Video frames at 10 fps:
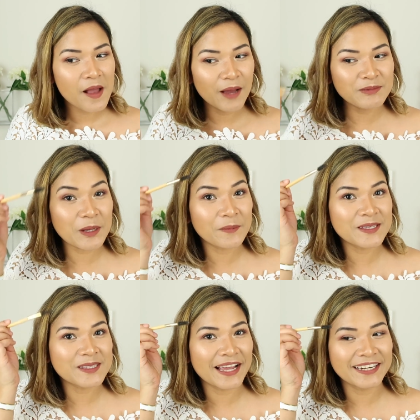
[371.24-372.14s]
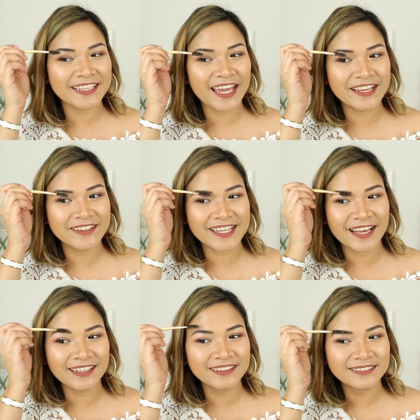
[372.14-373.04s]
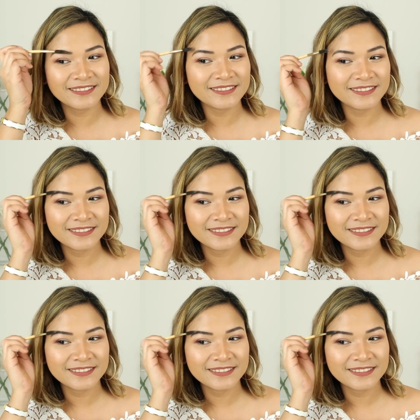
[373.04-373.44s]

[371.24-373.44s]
I'm so excited, can you tell?